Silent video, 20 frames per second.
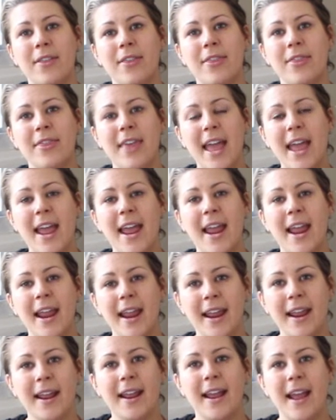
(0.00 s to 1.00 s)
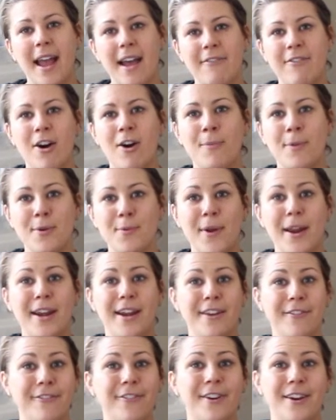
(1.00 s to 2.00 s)
they have all been
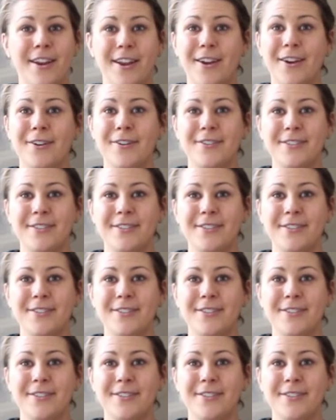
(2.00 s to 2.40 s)
waiting for you.